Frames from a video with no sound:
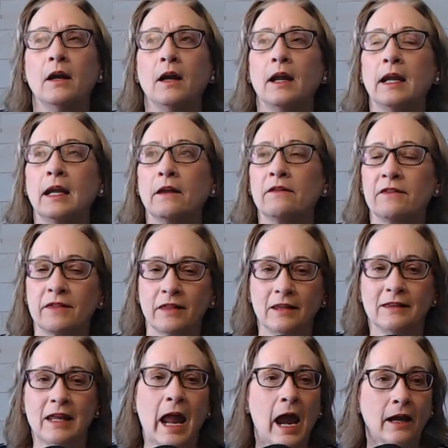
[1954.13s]
and
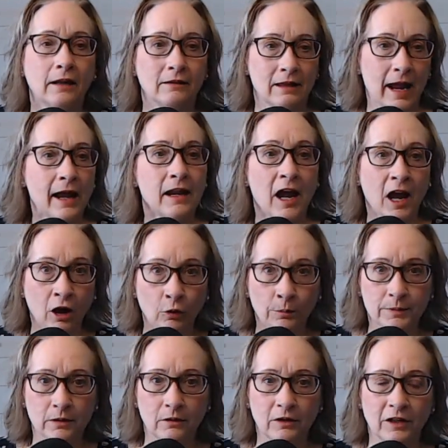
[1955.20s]
that
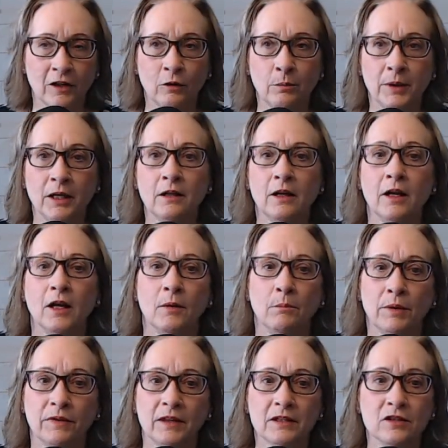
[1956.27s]
helped a little bit,
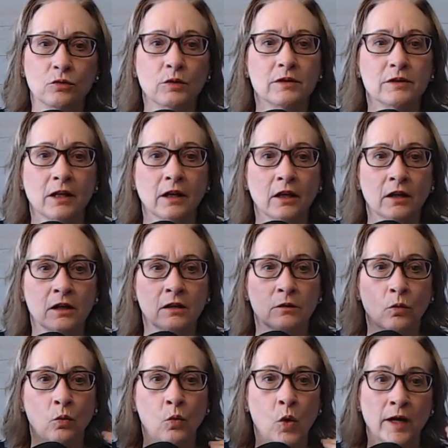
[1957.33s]
but this was in
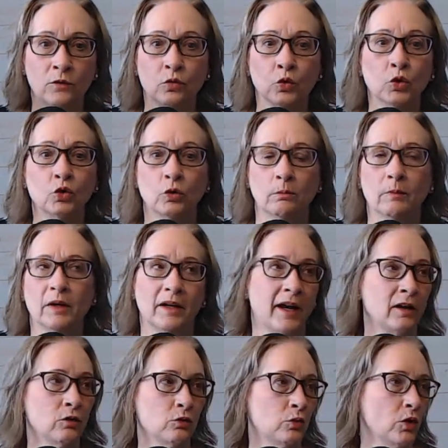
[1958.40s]
one room. I
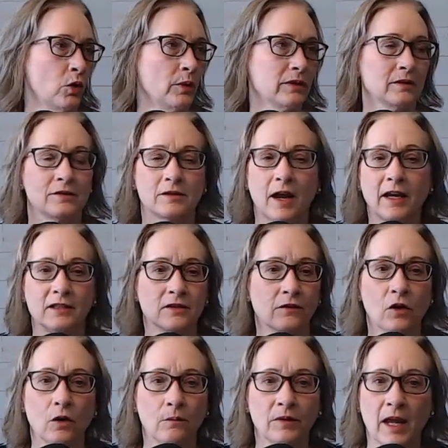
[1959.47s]
don't know what the size of
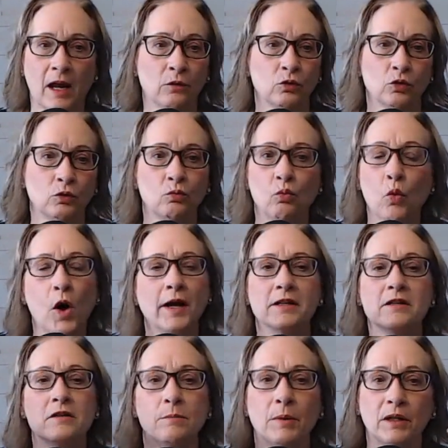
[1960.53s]
that room
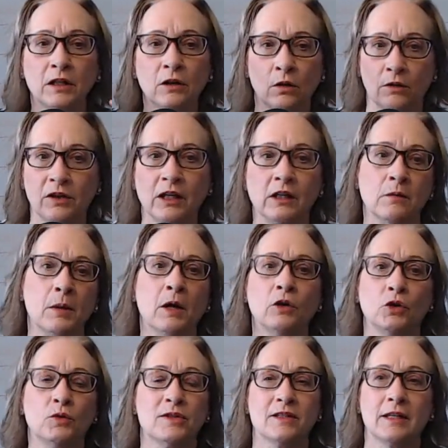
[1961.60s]
was, but think about
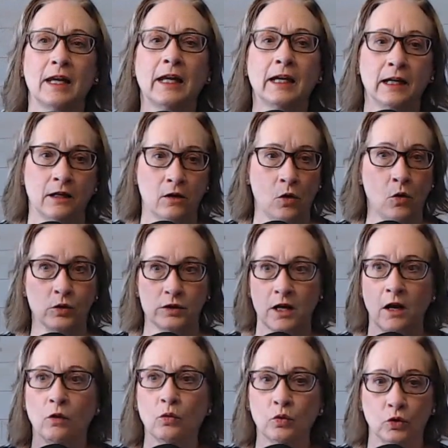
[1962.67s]
you staying in a
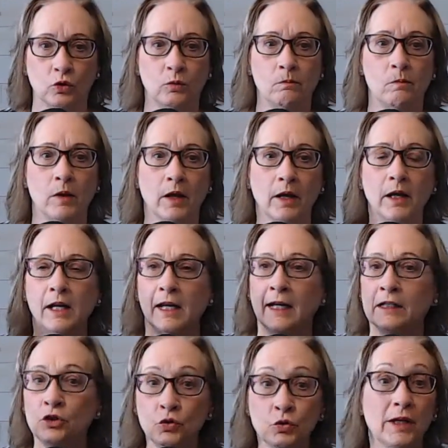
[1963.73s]
hotel room
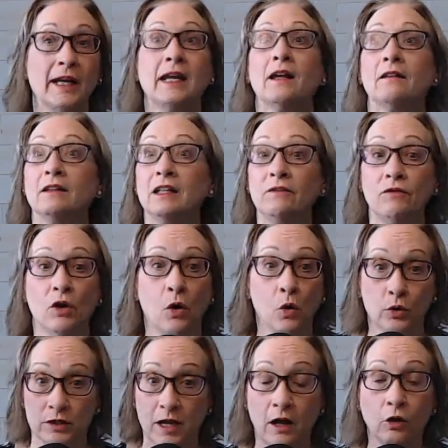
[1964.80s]
and you can't leave the
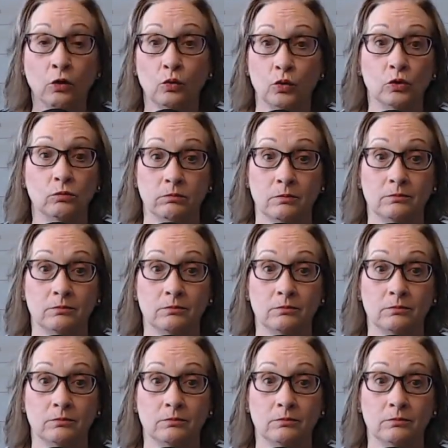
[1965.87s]
hotel room